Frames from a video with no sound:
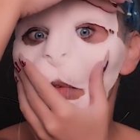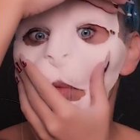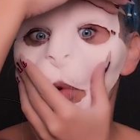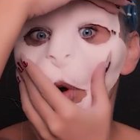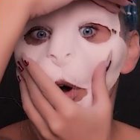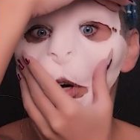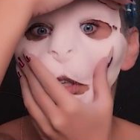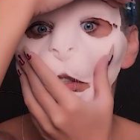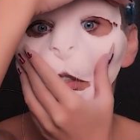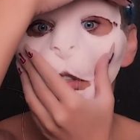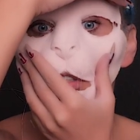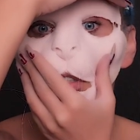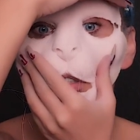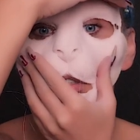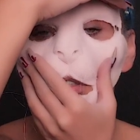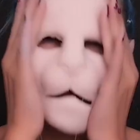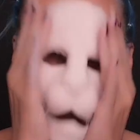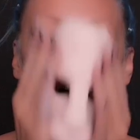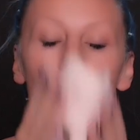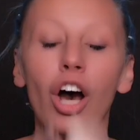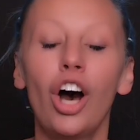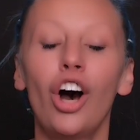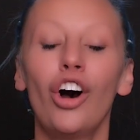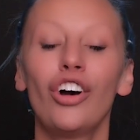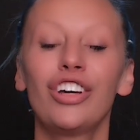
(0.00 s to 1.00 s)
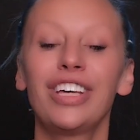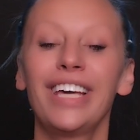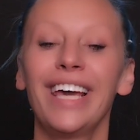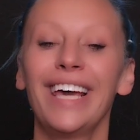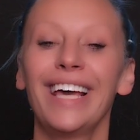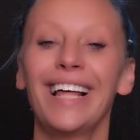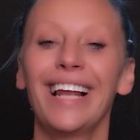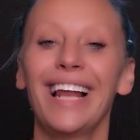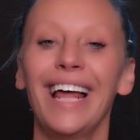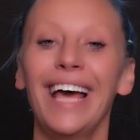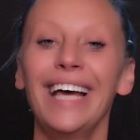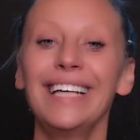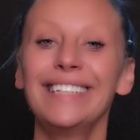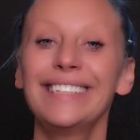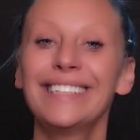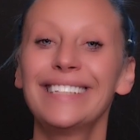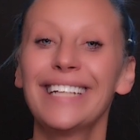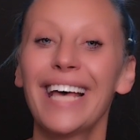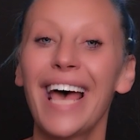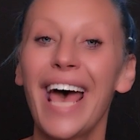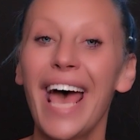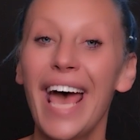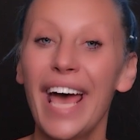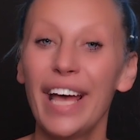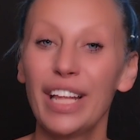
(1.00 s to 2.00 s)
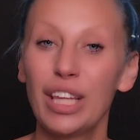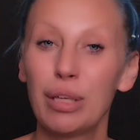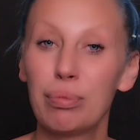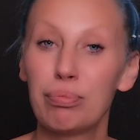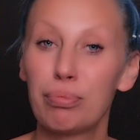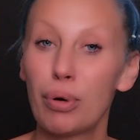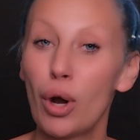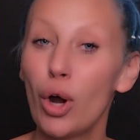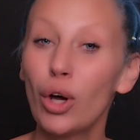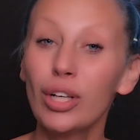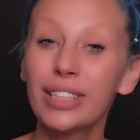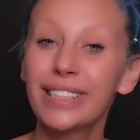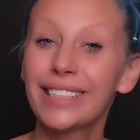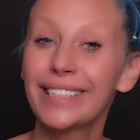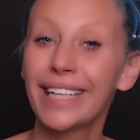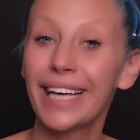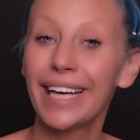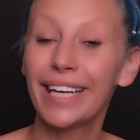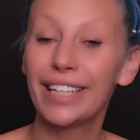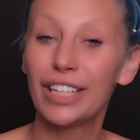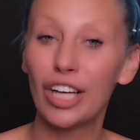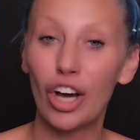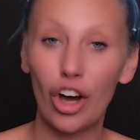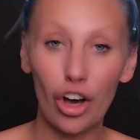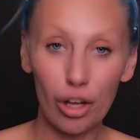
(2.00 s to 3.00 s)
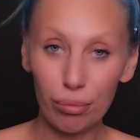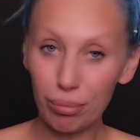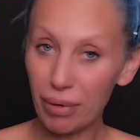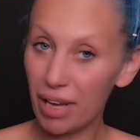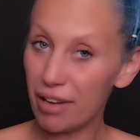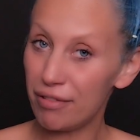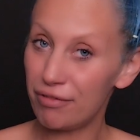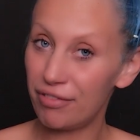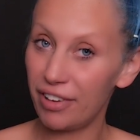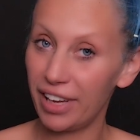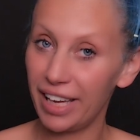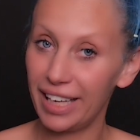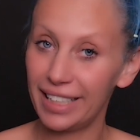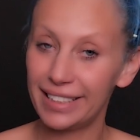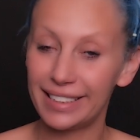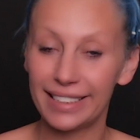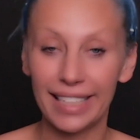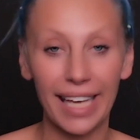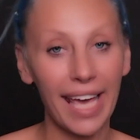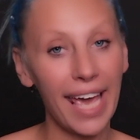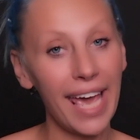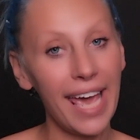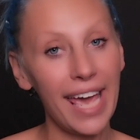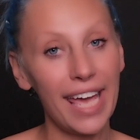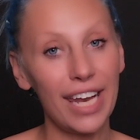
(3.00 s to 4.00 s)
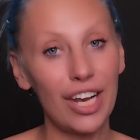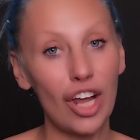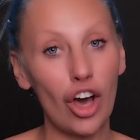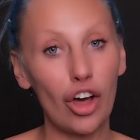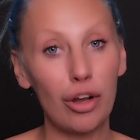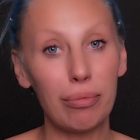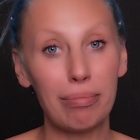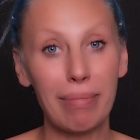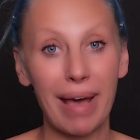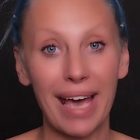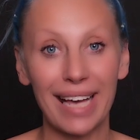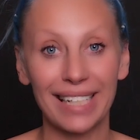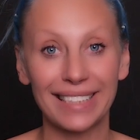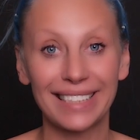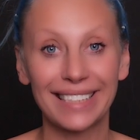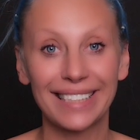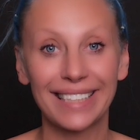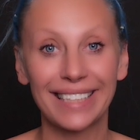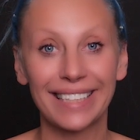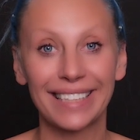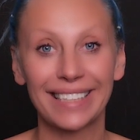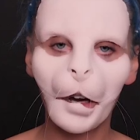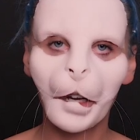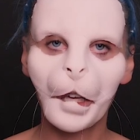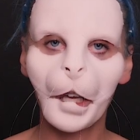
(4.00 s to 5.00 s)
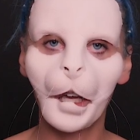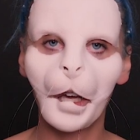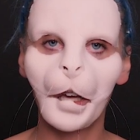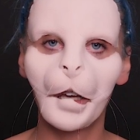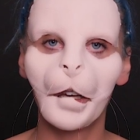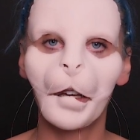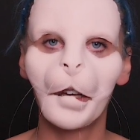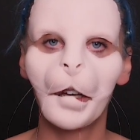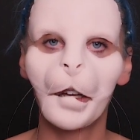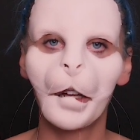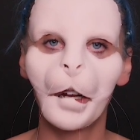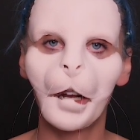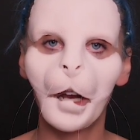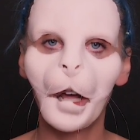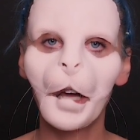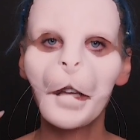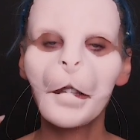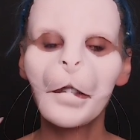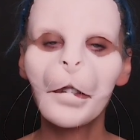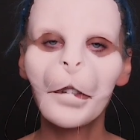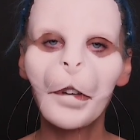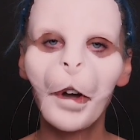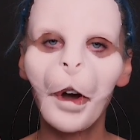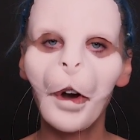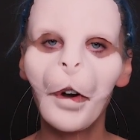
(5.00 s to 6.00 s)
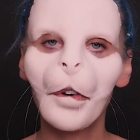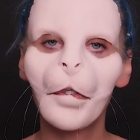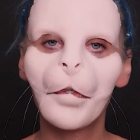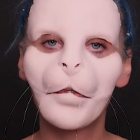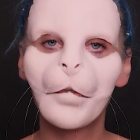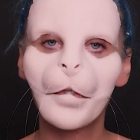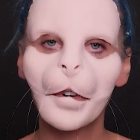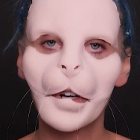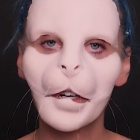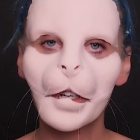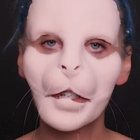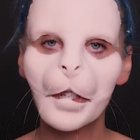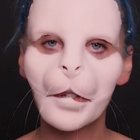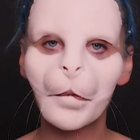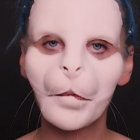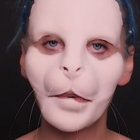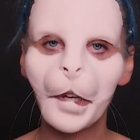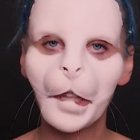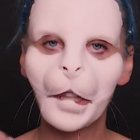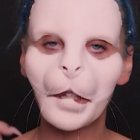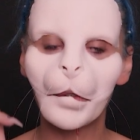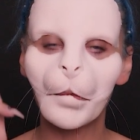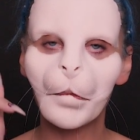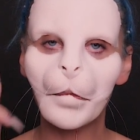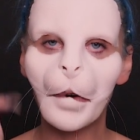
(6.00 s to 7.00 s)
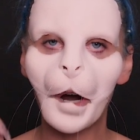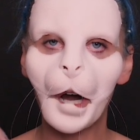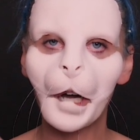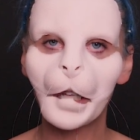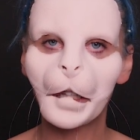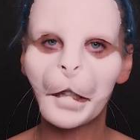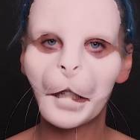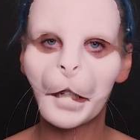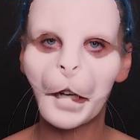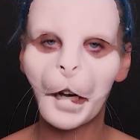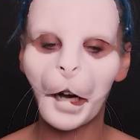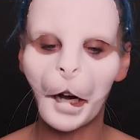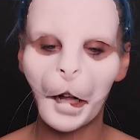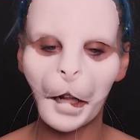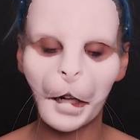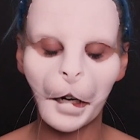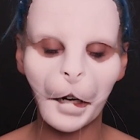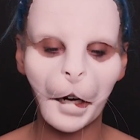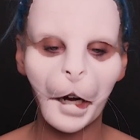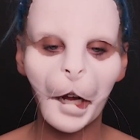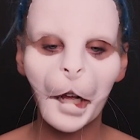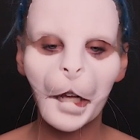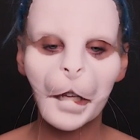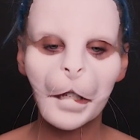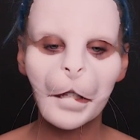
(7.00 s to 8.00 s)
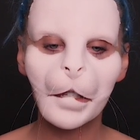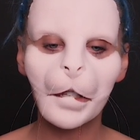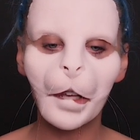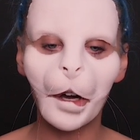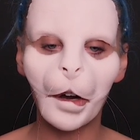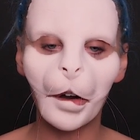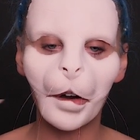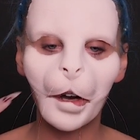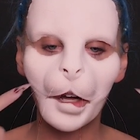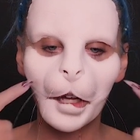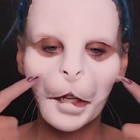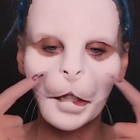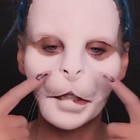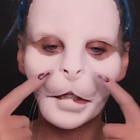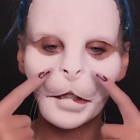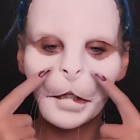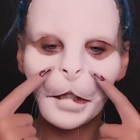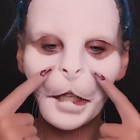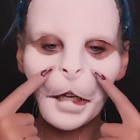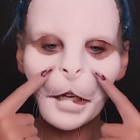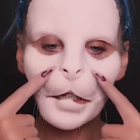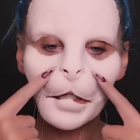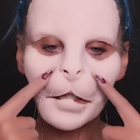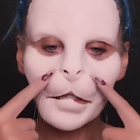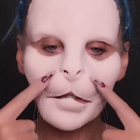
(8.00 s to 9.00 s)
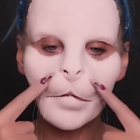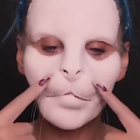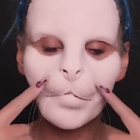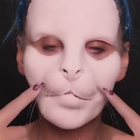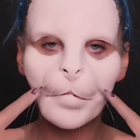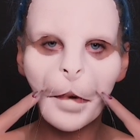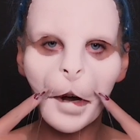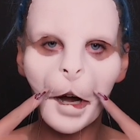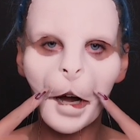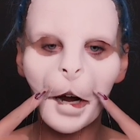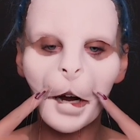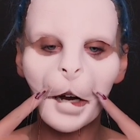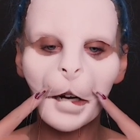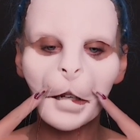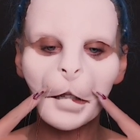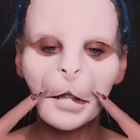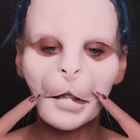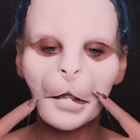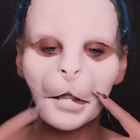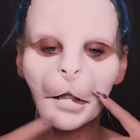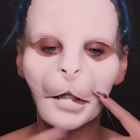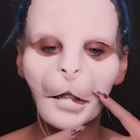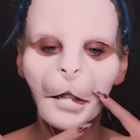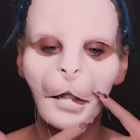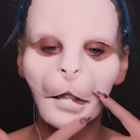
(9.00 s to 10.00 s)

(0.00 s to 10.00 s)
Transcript: I want. Okay, let's add prosthetic on my face and on mask. Okay, let's go first with white color. So this part,